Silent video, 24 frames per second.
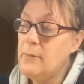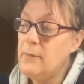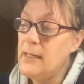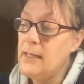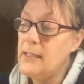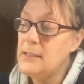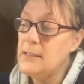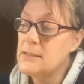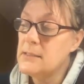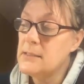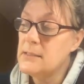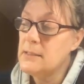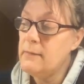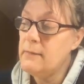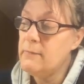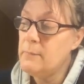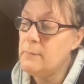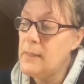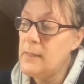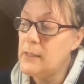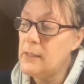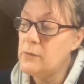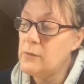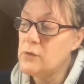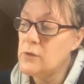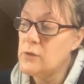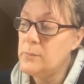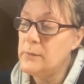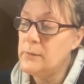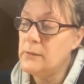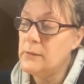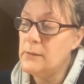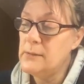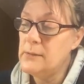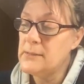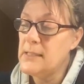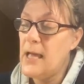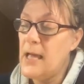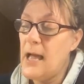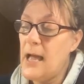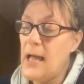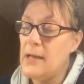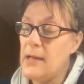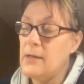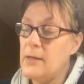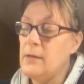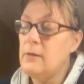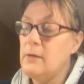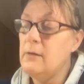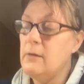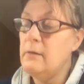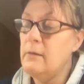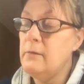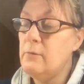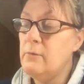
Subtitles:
rate of the microtubule is higher than